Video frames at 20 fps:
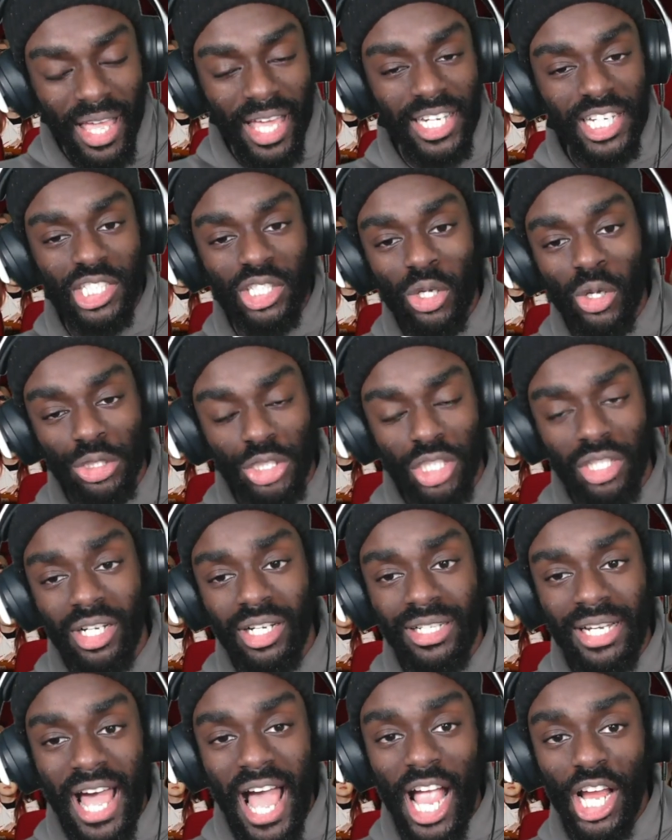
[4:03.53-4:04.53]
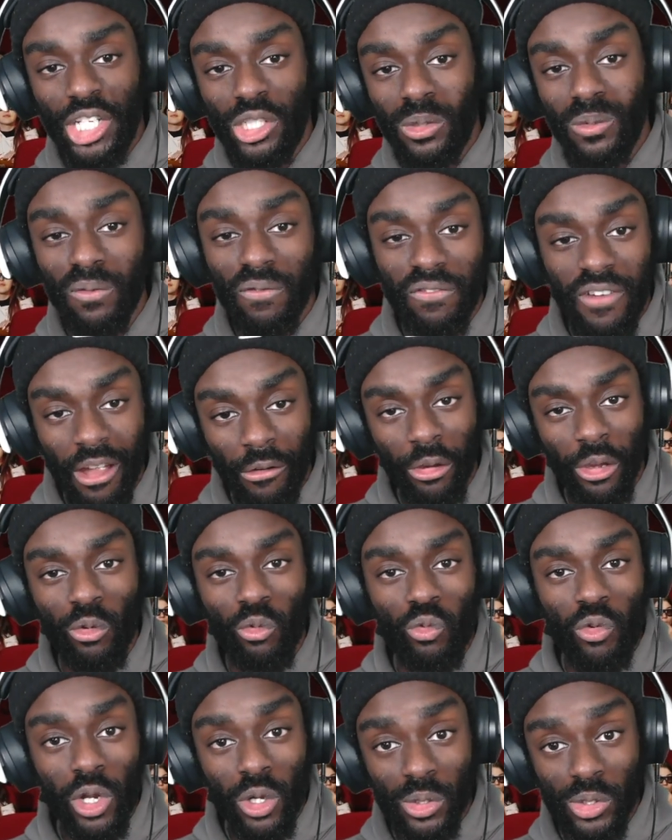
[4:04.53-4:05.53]
and it's touching on actually very
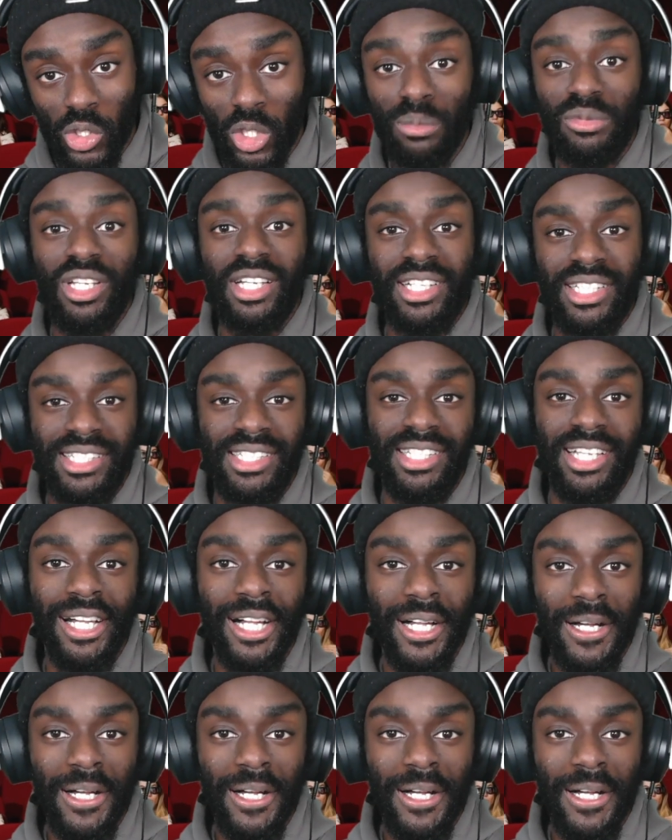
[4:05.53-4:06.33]
real subjects,